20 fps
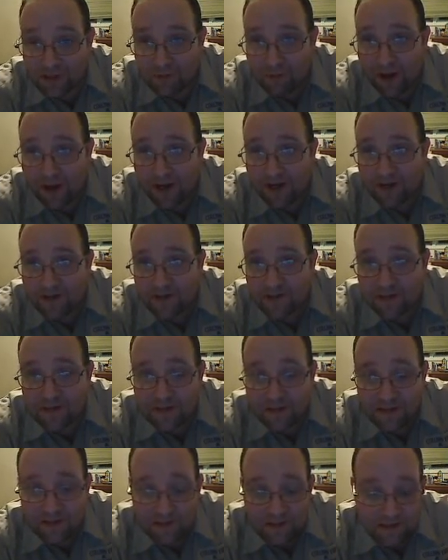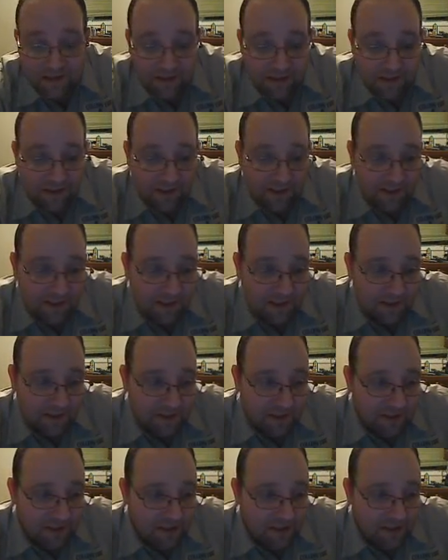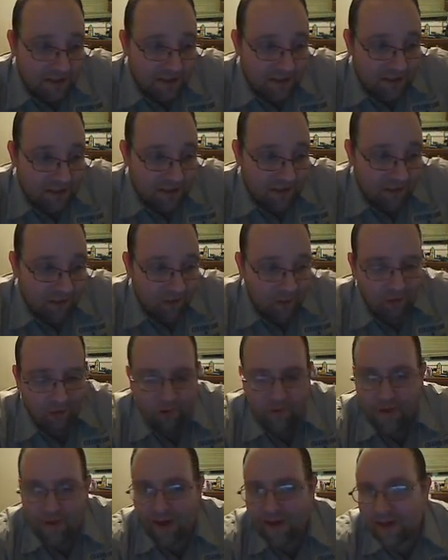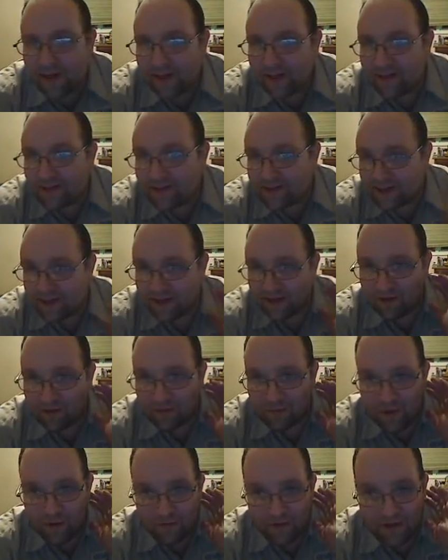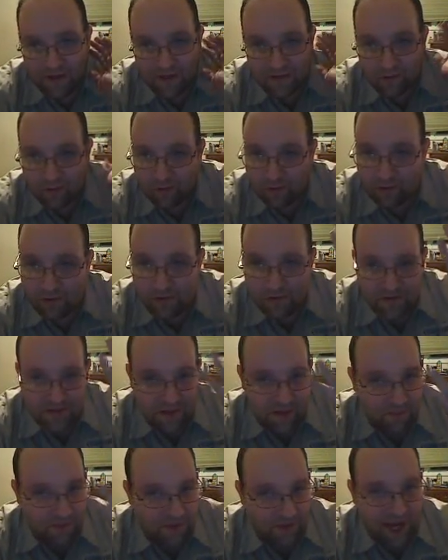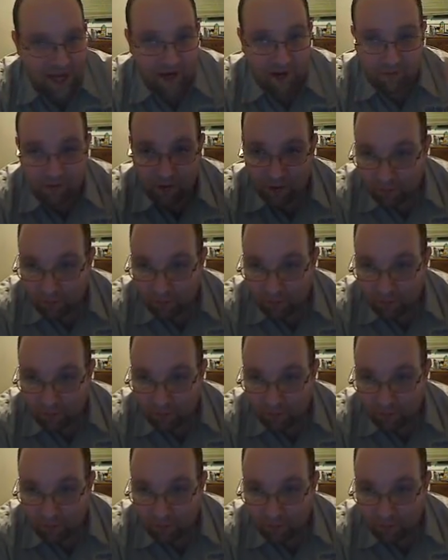Or they didn't send them on his order or something. I don't know really what happened, but we didn't get them.